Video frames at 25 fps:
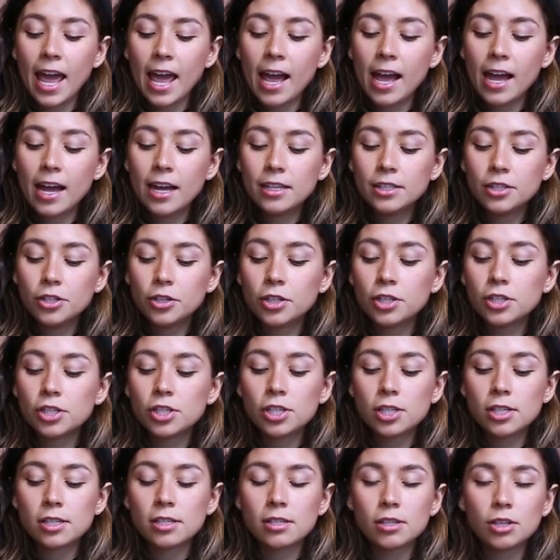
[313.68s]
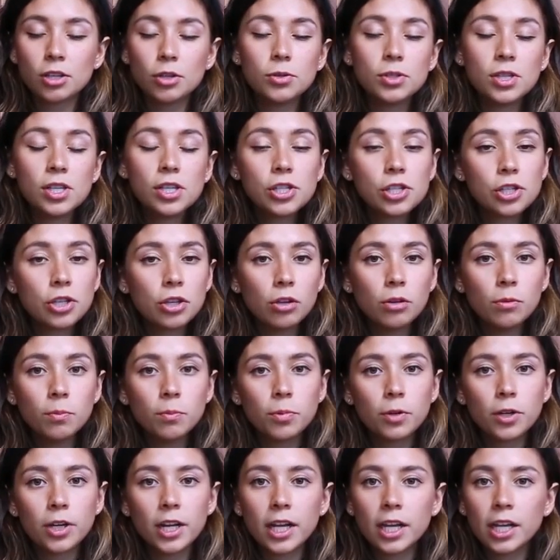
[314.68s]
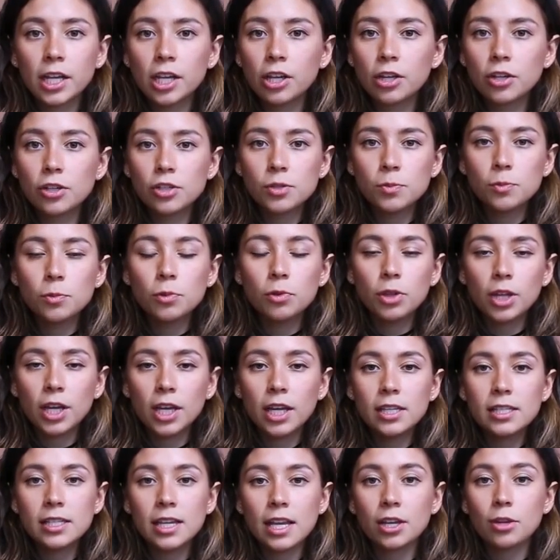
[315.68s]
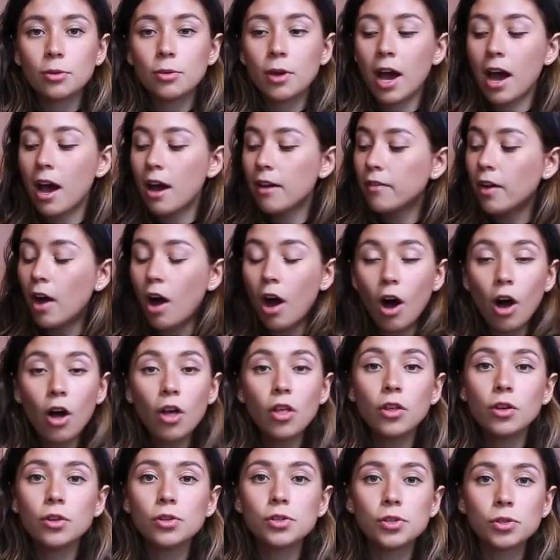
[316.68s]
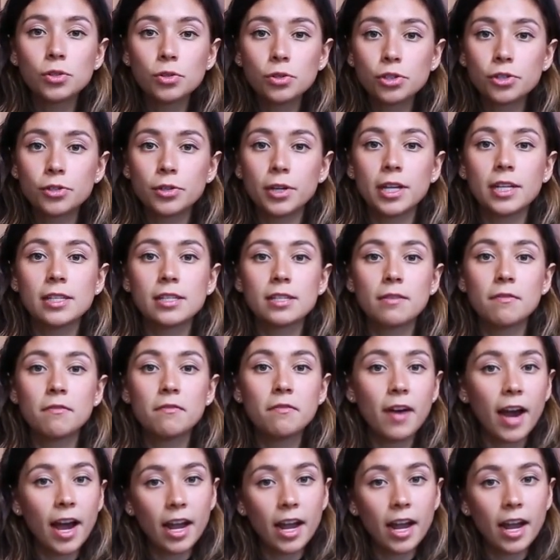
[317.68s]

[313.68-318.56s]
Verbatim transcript: and you can just use a scoop, put it in your smoothies, and you have all those nutrients and